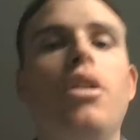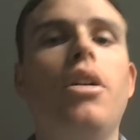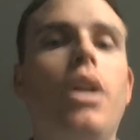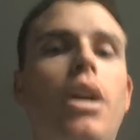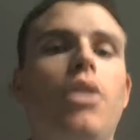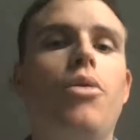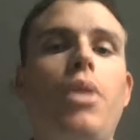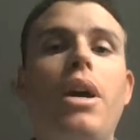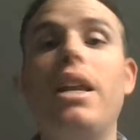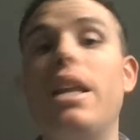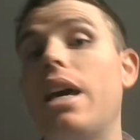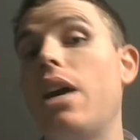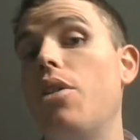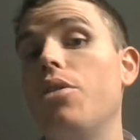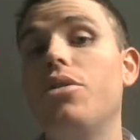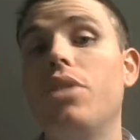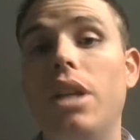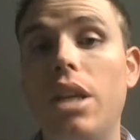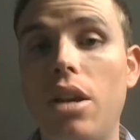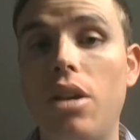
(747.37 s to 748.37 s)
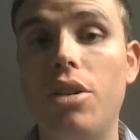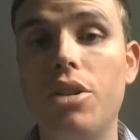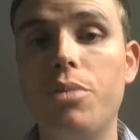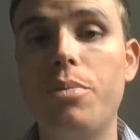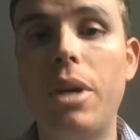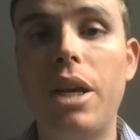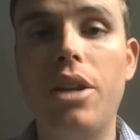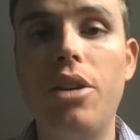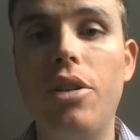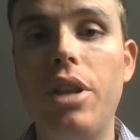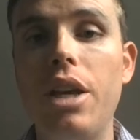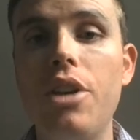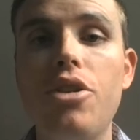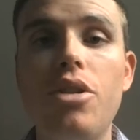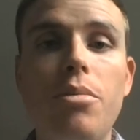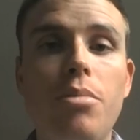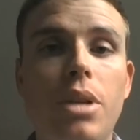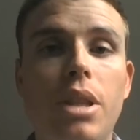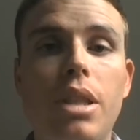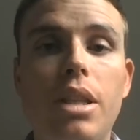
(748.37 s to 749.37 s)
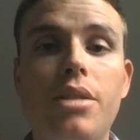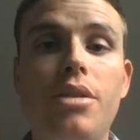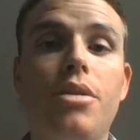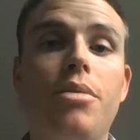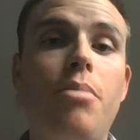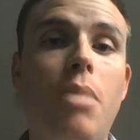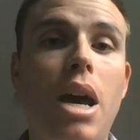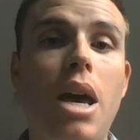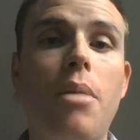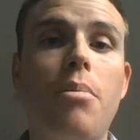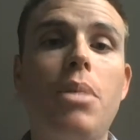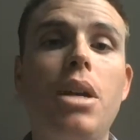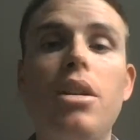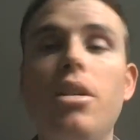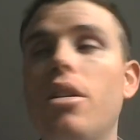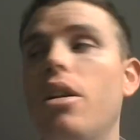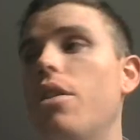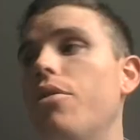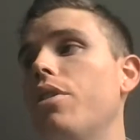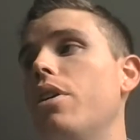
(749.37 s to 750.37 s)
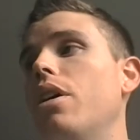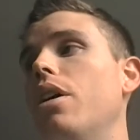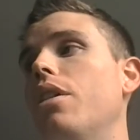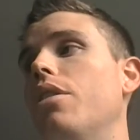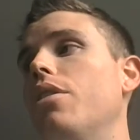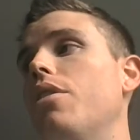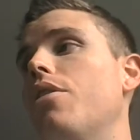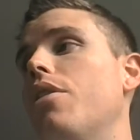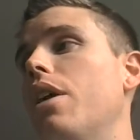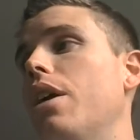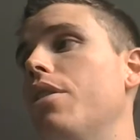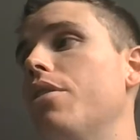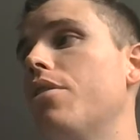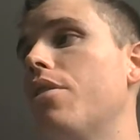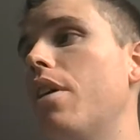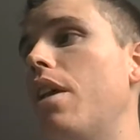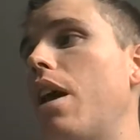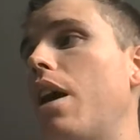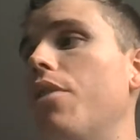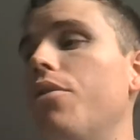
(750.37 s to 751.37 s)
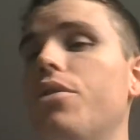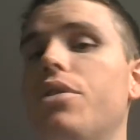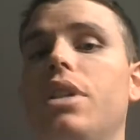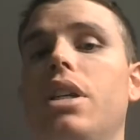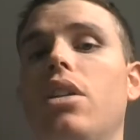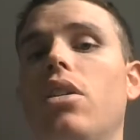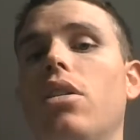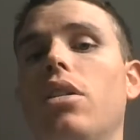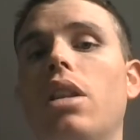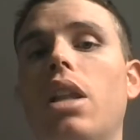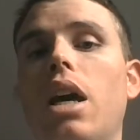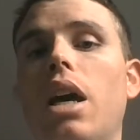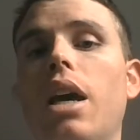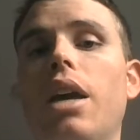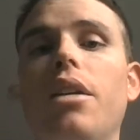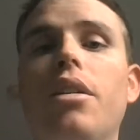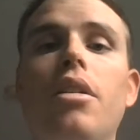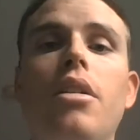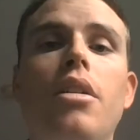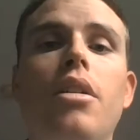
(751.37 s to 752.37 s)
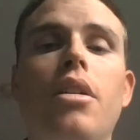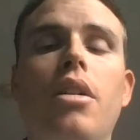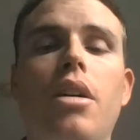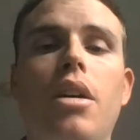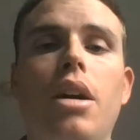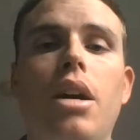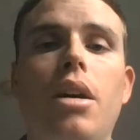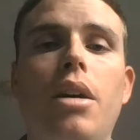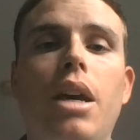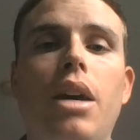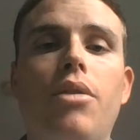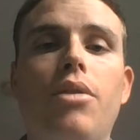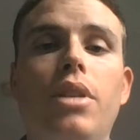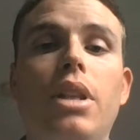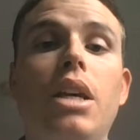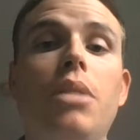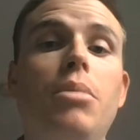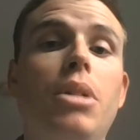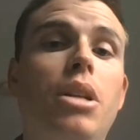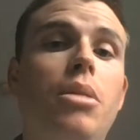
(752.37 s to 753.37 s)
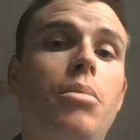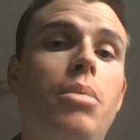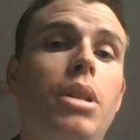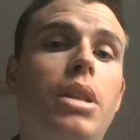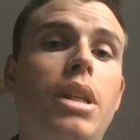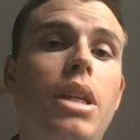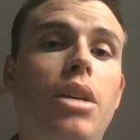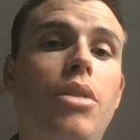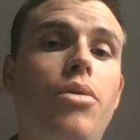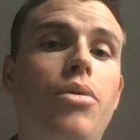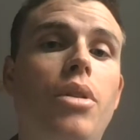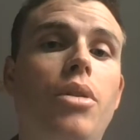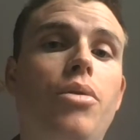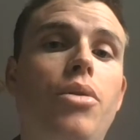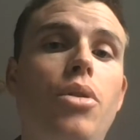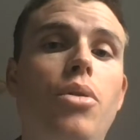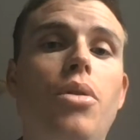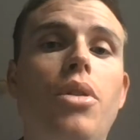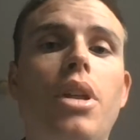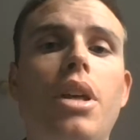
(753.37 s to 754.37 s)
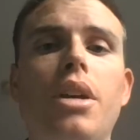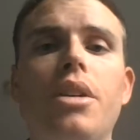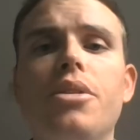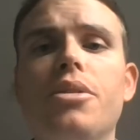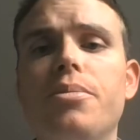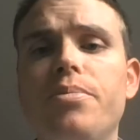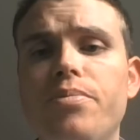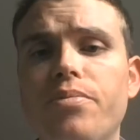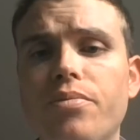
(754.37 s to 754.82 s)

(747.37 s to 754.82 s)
Right now, it's again all speculation, but this is my opinion of it, and the things that I've seen online have led me to believe a few things.